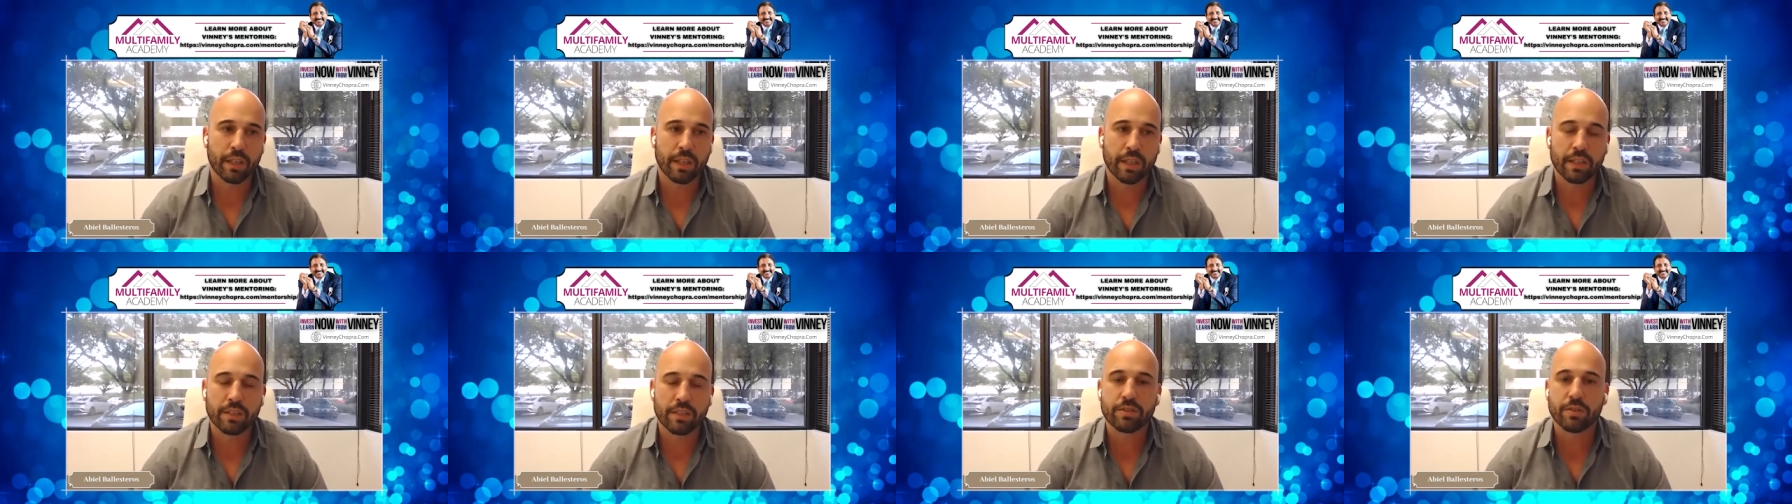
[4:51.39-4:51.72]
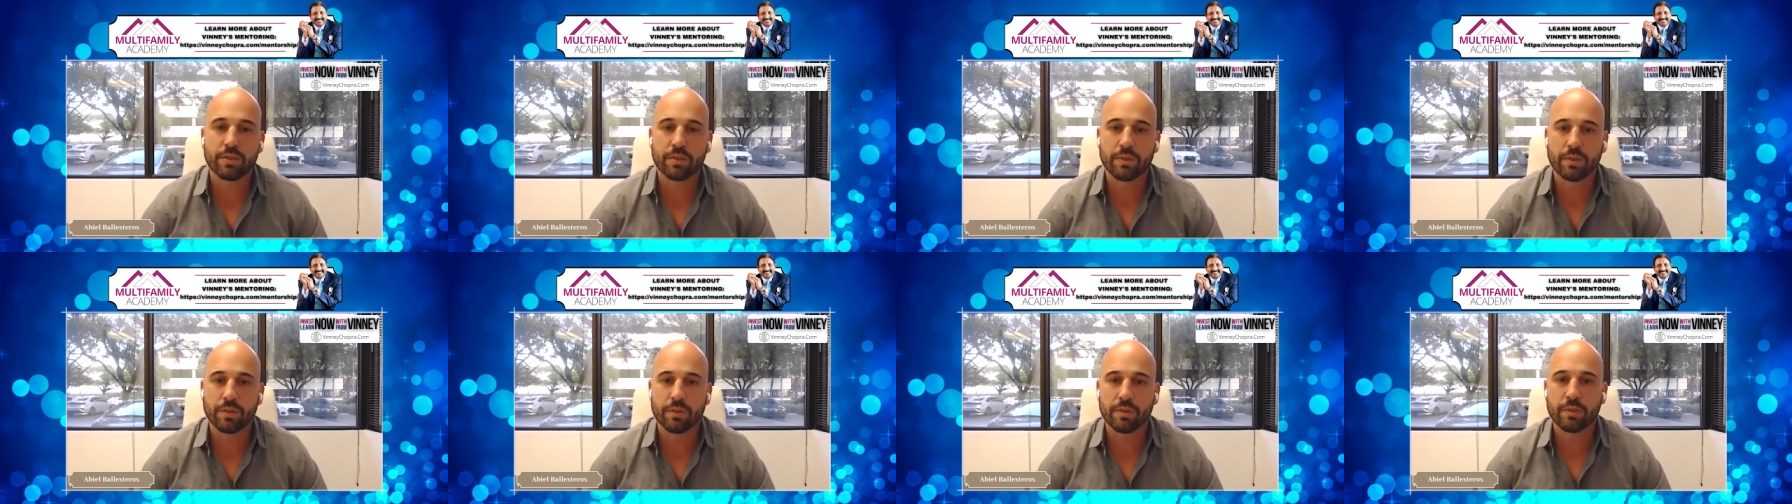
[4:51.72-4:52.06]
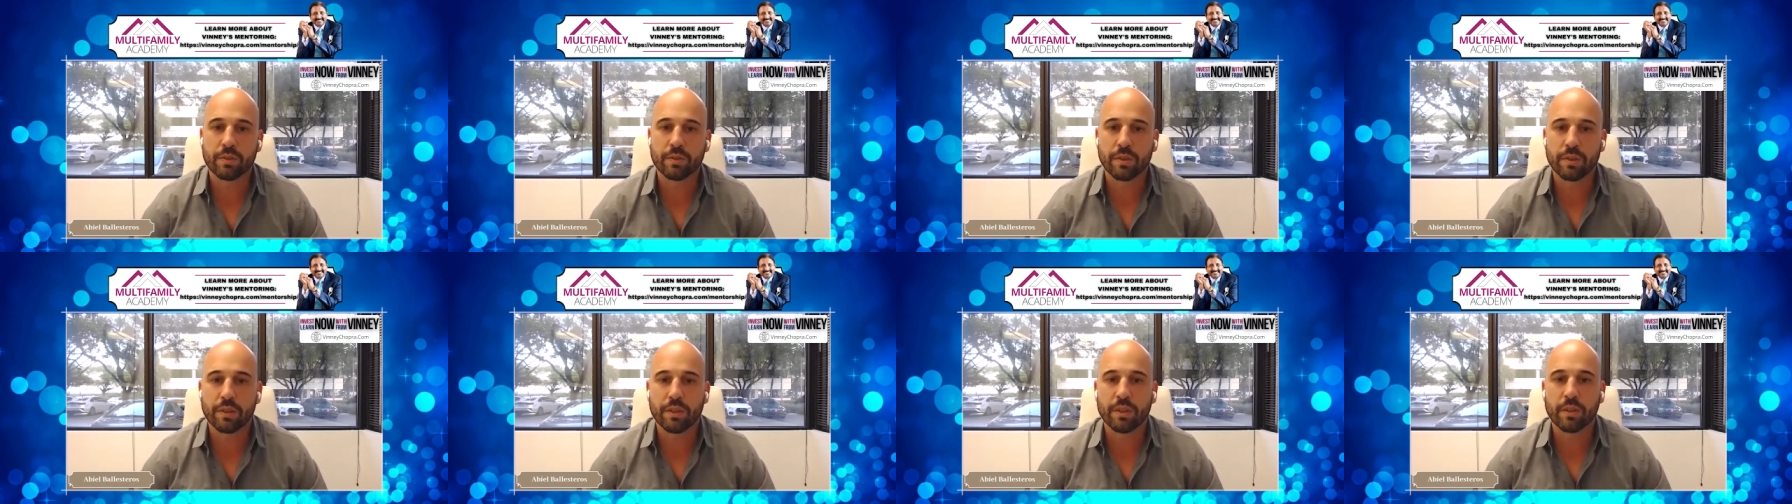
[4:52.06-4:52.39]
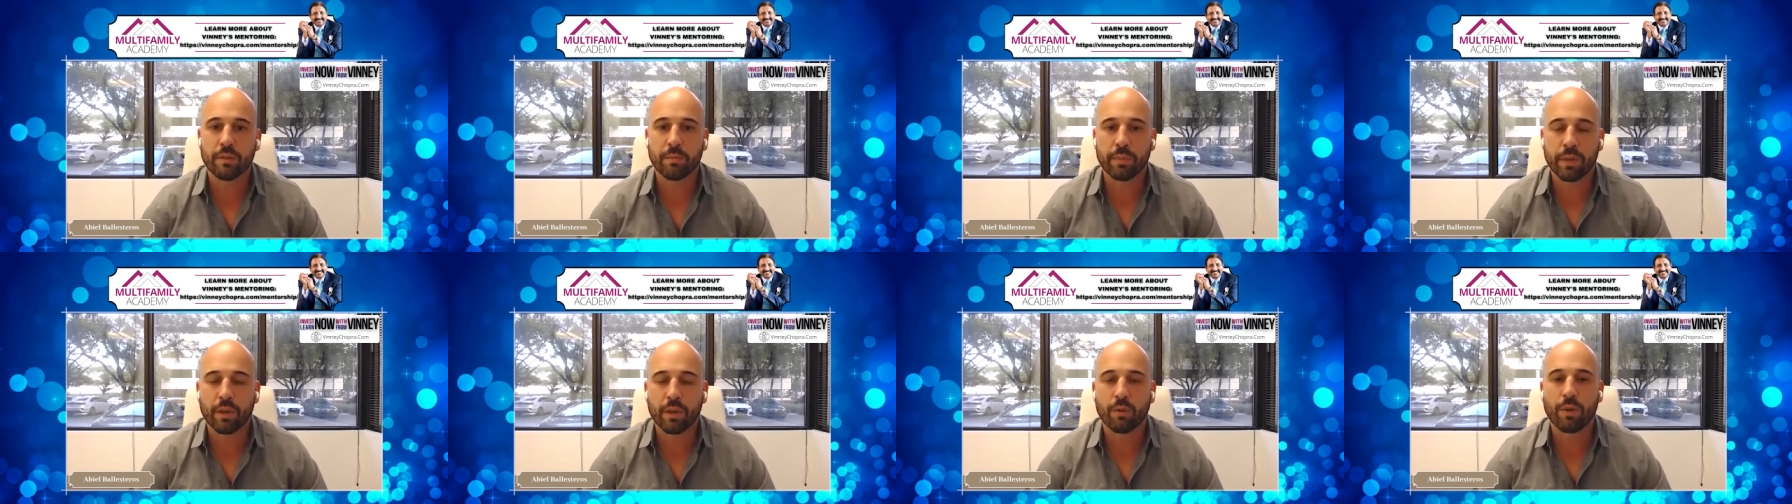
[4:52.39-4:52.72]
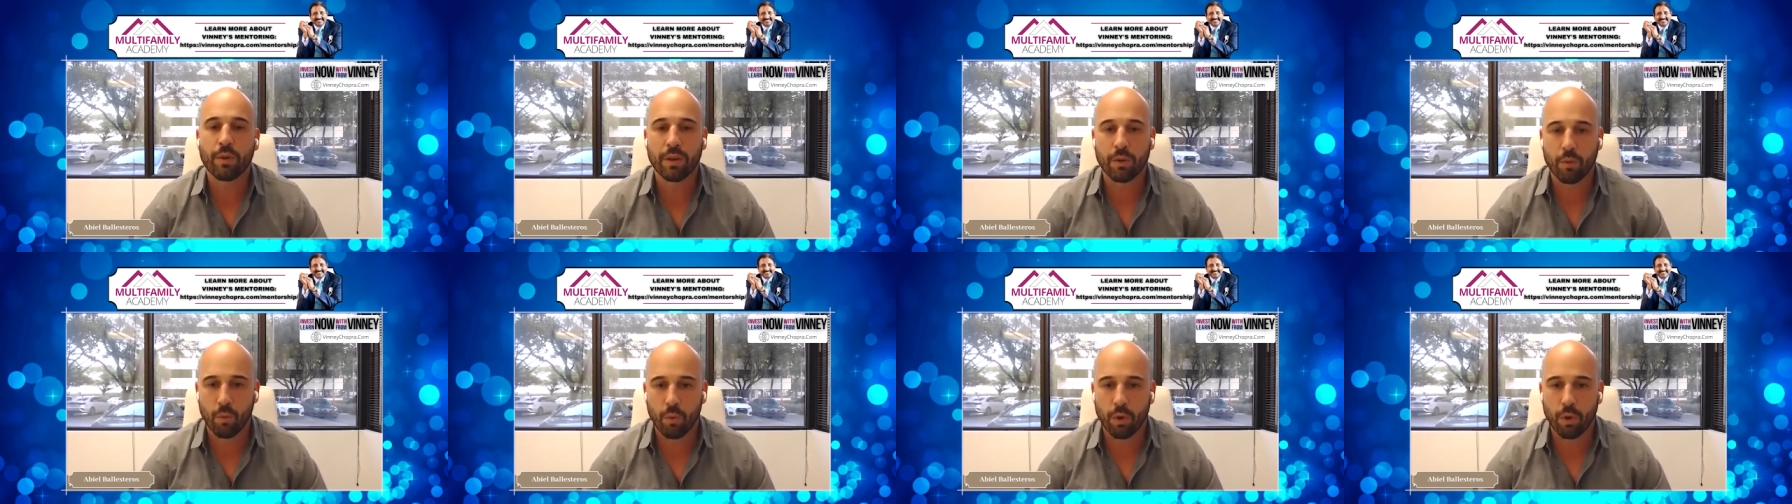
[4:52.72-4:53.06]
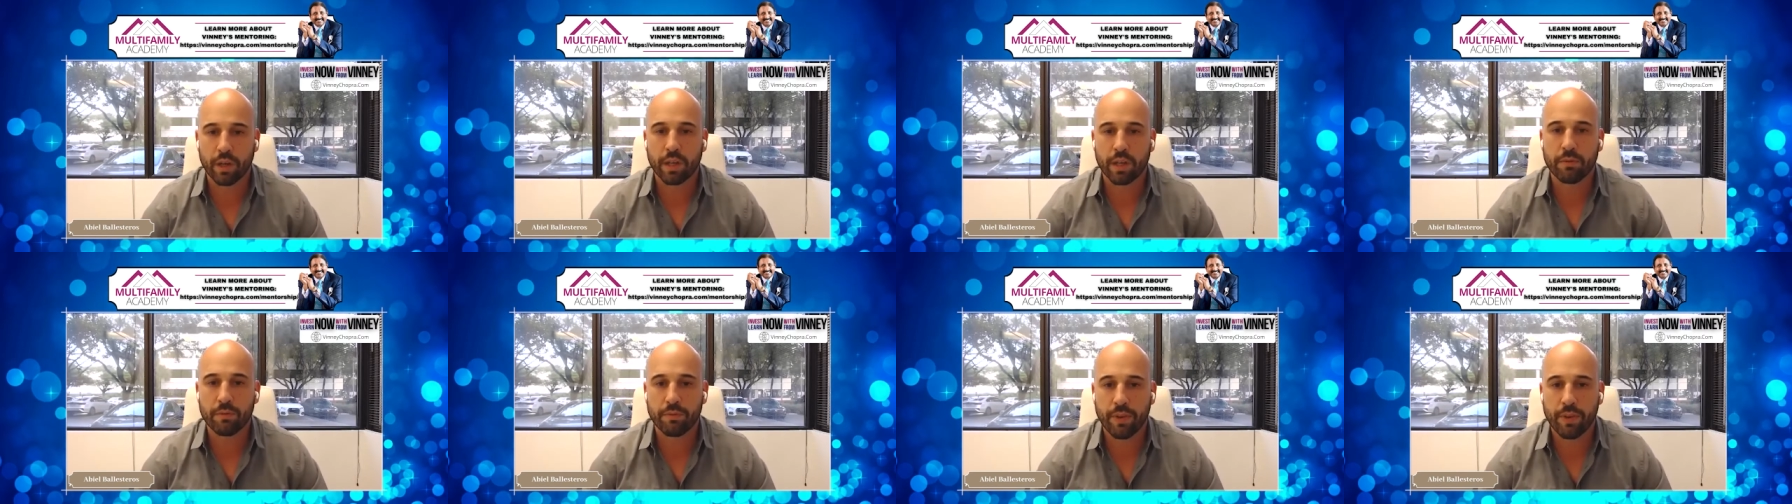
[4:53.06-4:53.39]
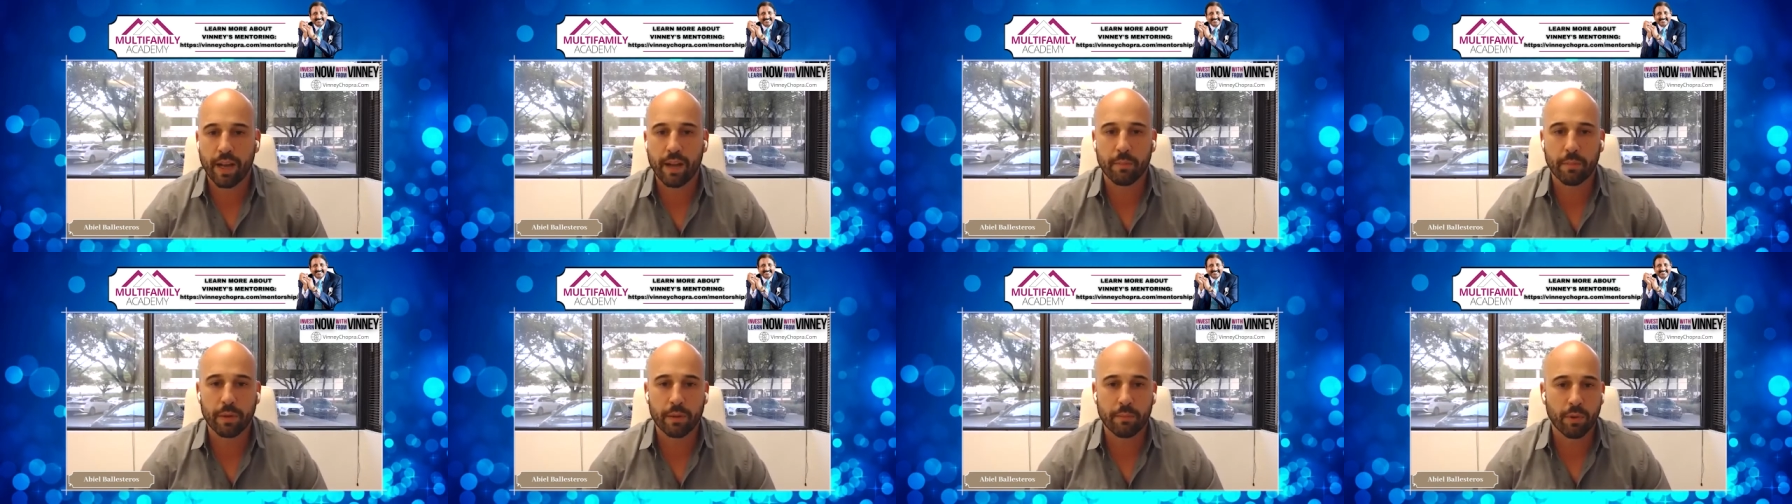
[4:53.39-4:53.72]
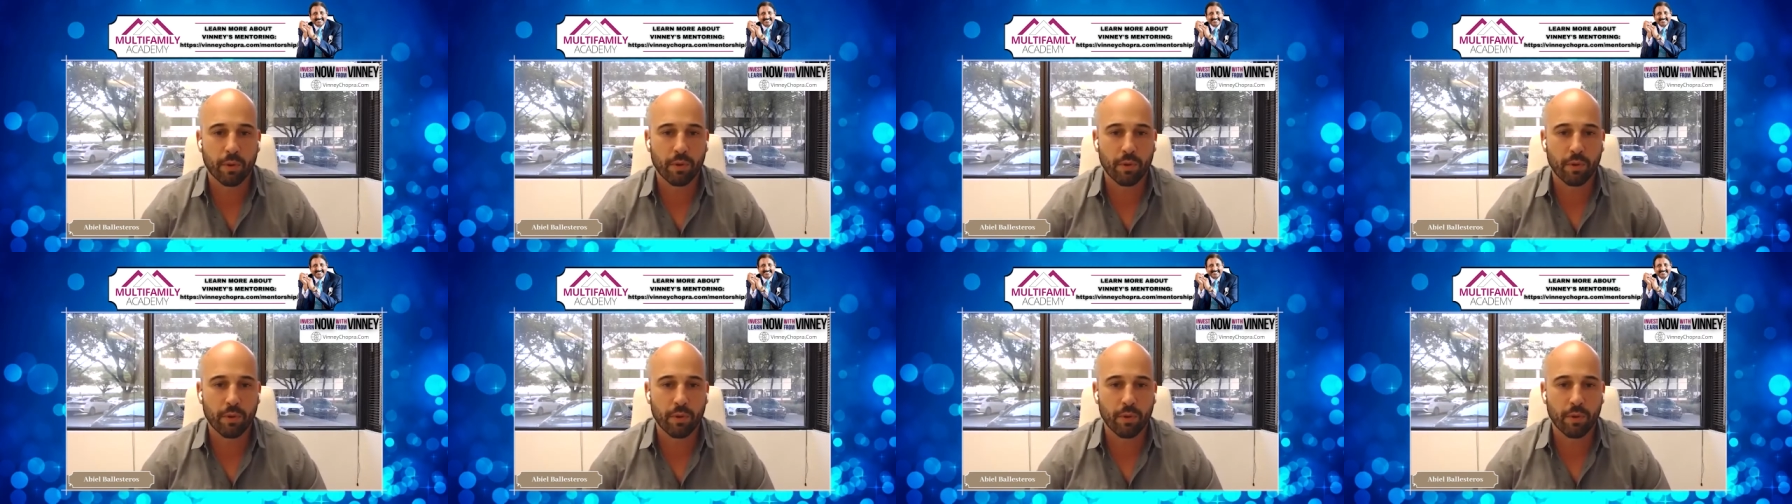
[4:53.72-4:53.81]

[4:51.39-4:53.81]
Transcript: it is to you know, be around a working family.